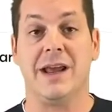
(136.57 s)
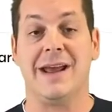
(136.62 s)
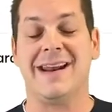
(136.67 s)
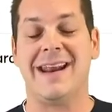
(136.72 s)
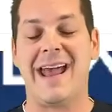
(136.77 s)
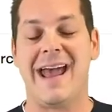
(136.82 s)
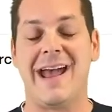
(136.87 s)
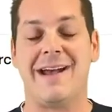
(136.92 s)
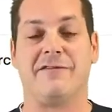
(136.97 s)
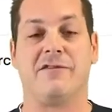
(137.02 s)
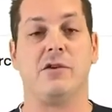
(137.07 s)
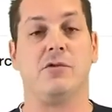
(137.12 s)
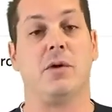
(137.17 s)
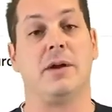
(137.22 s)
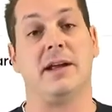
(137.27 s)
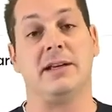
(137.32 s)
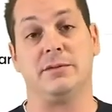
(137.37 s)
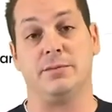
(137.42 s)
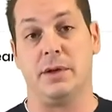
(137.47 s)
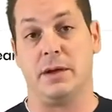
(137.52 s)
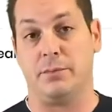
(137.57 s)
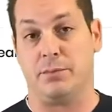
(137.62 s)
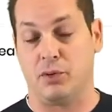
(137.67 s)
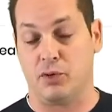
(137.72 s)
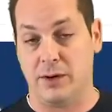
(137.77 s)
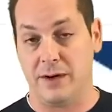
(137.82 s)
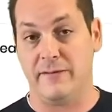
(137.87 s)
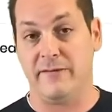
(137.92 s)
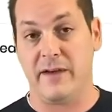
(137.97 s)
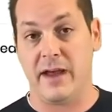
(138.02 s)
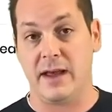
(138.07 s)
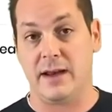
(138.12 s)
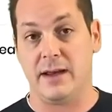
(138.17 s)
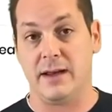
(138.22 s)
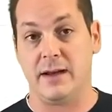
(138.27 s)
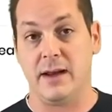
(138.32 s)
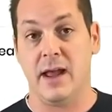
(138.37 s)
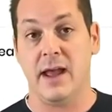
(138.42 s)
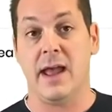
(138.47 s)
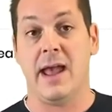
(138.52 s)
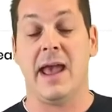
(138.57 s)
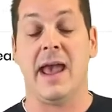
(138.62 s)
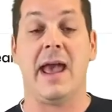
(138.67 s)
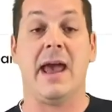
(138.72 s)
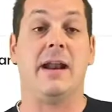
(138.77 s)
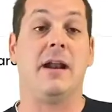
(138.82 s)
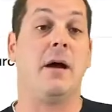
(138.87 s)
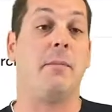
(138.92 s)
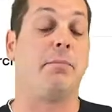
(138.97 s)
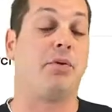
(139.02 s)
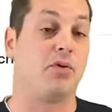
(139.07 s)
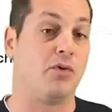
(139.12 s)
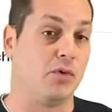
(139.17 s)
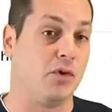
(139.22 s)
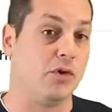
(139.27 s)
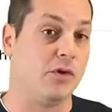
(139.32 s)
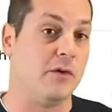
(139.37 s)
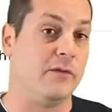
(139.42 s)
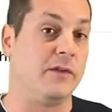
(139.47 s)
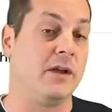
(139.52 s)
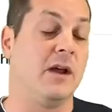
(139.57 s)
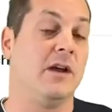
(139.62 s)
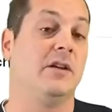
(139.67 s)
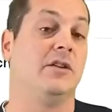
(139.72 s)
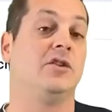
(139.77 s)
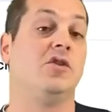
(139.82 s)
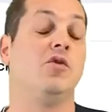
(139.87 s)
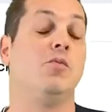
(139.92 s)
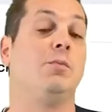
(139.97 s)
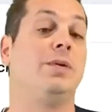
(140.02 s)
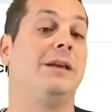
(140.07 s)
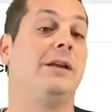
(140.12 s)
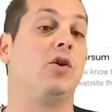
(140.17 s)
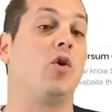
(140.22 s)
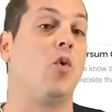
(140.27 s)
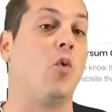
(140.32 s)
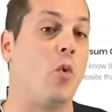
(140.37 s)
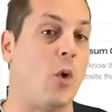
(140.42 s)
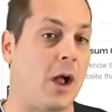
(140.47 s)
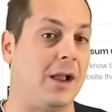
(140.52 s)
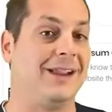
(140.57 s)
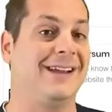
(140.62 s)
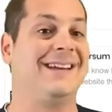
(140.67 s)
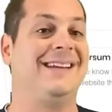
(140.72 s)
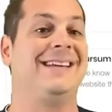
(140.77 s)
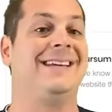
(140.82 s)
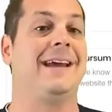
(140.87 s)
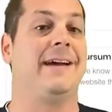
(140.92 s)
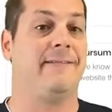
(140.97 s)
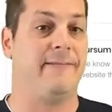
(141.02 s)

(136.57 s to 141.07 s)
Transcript: and everyone has been pre vetted and approved to be quality